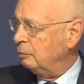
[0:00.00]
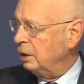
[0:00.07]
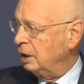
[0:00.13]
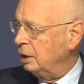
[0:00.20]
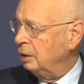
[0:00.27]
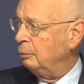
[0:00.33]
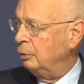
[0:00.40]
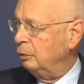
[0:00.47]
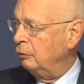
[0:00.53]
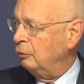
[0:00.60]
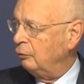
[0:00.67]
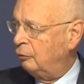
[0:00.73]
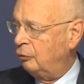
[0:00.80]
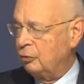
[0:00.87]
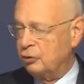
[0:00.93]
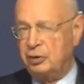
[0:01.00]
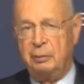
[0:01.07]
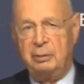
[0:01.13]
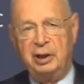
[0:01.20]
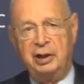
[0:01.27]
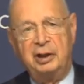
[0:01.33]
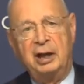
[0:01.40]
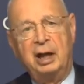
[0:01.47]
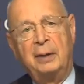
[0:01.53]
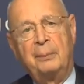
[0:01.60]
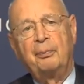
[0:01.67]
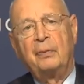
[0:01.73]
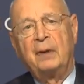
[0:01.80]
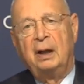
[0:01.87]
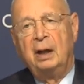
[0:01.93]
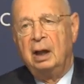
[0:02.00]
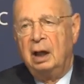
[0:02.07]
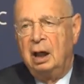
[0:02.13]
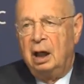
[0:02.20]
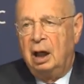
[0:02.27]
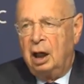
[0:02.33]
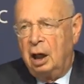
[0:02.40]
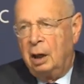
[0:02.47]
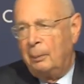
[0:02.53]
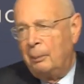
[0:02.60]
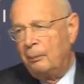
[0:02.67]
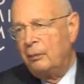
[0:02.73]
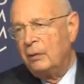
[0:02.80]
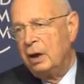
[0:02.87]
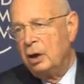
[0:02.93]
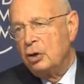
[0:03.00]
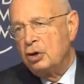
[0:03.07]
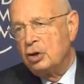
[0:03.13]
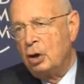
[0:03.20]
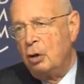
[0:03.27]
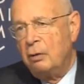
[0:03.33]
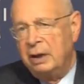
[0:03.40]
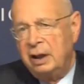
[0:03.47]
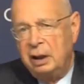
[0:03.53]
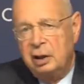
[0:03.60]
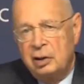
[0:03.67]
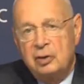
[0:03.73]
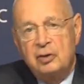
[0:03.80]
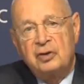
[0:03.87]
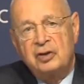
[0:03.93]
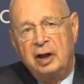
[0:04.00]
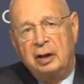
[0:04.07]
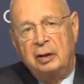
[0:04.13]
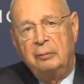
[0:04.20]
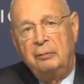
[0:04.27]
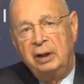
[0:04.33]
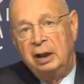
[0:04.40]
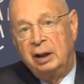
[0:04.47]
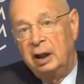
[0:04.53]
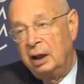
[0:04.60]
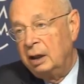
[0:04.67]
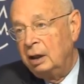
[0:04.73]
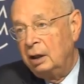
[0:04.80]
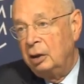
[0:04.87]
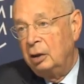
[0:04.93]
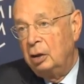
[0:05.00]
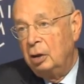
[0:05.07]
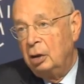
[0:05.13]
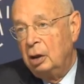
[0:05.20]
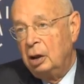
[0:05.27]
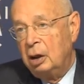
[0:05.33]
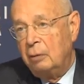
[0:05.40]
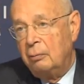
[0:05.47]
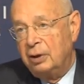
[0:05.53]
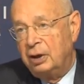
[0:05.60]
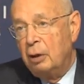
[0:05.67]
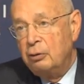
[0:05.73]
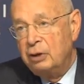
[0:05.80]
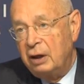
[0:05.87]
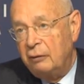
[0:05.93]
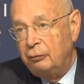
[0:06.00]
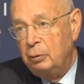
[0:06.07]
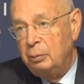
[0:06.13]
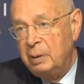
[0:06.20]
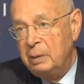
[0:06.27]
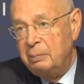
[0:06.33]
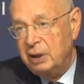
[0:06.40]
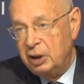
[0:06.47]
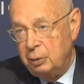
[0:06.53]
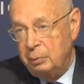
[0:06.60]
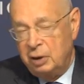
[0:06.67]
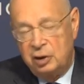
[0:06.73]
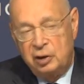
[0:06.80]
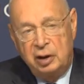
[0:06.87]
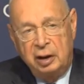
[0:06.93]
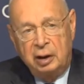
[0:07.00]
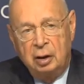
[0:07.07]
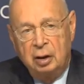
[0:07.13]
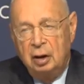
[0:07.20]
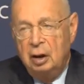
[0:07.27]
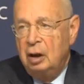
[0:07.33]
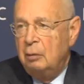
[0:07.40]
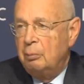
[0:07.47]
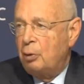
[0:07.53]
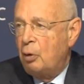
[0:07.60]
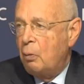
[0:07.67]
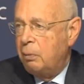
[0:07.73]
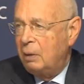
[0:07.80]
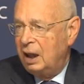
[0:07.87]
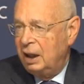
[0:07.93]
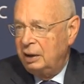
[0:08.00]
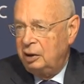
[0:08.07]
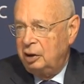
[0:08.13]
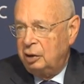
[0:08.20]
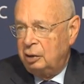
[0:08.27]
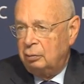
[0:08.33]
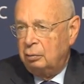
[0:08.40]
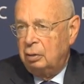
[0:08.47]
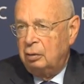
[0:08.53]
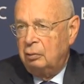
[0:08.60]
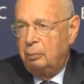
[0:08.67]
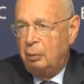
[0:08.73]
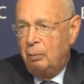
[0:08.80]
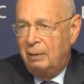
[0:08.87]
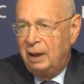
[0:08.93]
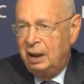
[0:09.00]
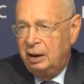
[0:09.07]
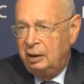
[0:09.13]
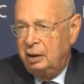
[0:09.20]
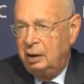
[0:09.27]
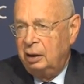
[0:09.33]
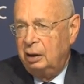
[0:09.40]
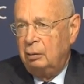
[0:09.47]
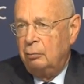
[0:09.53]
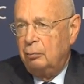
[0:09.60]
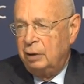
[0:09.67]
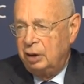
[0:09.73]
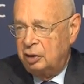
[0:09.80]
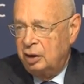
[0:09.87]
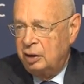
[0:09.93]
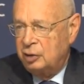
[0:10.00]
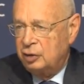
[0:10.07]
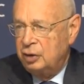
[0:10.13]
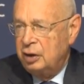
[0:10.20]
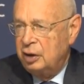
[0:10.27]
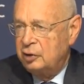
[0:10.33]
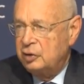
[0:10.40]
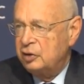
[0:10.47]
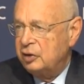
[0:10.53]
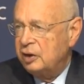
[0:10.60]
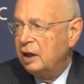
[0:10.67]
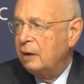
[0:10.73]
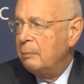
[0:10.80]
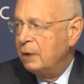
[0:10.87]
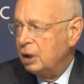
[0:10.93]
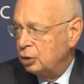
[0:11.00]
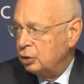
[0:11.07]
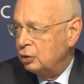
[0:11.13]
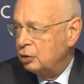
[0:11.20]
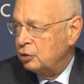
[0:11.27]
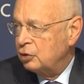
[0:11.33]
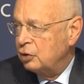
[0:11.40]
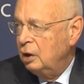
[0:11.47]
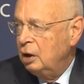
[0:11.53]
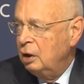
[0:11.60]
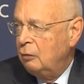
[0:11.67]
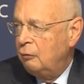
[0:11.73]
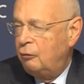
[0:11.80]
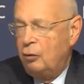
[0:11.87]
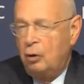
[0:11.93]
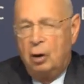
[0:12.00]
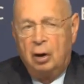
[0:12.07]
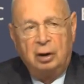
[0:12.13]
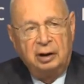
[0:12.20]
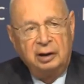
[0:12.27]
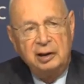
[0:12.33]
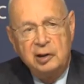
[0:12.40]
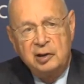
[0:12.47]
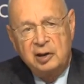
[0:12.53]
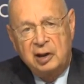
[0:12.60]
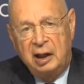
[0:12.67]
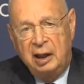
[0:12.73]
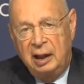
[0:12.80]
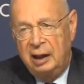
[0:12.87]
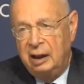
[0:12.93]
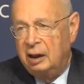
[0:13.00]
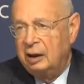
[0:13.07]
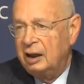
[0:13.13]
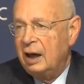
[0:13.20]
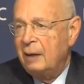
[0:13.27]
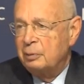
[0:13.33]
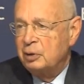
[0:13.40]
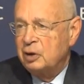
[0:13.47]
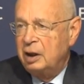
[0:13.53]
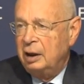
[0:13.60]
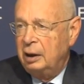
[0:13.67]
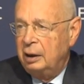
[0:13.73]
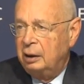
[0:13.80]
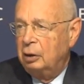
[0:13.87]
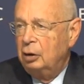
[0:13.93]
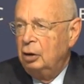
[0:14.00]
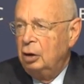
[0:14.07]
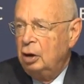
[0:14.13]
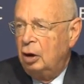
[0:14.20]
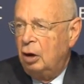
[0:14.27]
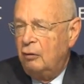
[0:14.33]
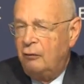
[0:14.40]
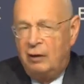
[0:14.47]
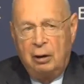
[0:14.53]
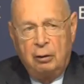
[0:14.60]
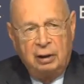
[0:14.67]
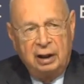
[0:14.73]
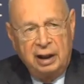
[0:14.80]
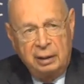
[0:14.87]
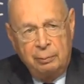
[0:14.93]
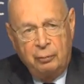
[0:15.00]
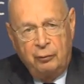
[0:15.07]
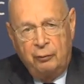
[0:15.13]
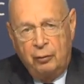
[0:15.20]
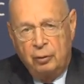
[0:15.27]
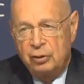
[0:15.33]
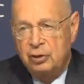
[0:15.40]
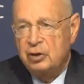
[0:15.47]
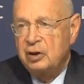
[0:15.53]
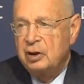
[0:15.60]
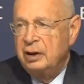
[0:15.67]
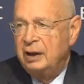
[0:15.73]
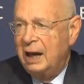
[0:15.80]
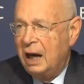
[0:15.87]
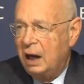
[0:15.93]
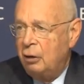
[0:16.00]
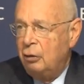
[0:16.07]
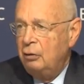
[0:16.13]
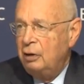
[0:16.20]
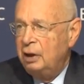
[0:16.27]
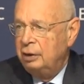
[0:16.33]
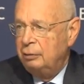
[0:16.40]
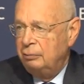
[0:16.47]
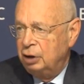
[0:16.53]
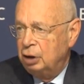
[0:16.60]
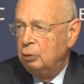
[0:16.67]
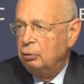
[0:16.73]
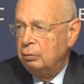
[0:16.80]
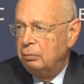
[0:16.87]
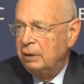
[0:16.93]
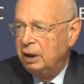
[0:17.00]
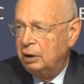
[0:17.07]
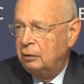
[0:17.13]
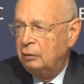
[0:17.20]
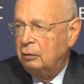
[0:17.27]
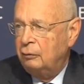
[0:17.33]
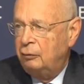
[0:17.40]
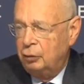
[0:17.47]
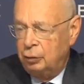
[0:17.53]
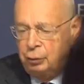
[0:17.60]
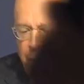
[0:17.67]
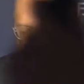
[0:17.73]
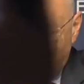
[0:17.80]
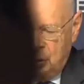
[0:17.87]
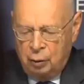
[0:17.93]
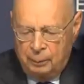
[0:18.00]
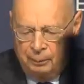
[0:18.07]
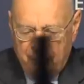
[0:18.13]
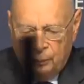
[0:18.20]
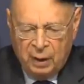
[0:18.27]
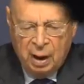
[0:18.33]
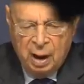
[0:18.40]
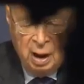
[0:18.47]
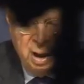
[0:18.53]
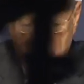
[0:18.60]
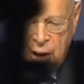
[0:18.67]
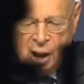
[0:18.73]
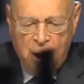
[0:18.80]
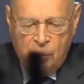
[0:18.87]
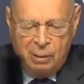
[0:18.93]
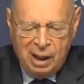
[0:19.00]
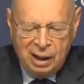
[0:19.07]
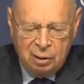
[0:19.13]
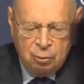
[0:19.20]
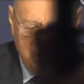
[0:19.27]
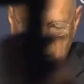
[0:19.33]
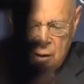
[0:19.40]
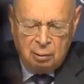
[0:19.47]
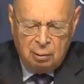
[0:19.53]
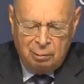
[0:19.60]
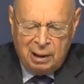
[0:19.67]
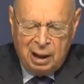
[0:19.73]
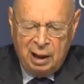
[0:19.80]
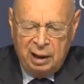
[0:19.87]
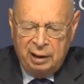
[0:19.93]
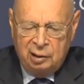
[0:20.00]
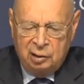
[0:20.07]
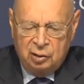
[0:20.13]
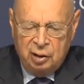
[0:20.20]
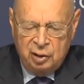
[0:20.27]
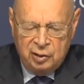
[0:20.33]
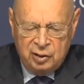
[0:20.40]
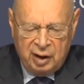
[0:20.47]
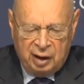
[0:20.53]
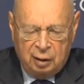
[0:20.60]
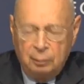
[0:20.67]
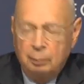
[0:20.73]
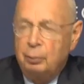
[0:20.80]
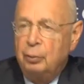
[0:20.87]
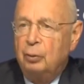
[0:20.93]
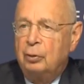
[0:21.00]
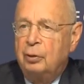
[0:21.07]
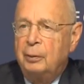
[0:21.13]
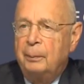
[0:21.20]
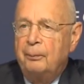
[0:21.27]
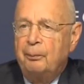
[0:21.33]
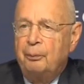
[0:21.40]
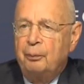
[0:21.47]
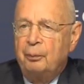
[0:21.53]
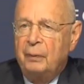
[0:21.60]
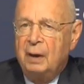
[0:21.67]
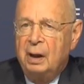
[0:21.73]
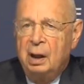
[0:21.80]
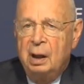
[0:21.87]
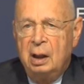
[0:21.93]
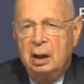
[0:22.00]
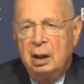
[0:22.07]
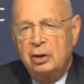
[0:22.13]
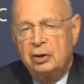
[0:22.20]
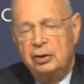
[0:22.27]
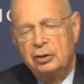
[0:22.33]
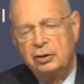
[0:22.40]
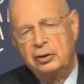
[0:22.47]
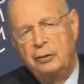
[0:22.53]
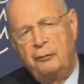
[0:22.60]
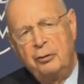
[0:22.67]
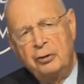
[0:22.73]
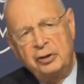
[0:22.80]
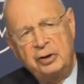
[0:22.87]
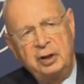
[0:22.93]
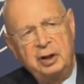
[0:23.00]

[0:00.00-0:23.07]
In fact, it's so that you don't lead or govern, and so that everywhere you go, a stereotype reinforces to you what's going to happen if you're too smart. You're be labeled a geek. And uh, no one wants to be a geek, so why study, right? Uh, so they don't want you to be a good thinker or governor or anything.